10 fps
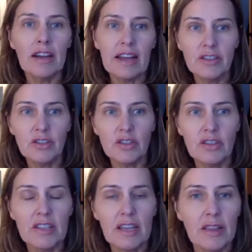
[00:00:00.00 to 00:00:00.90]

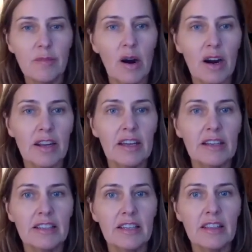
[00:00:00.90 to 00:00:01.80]
lenders in the market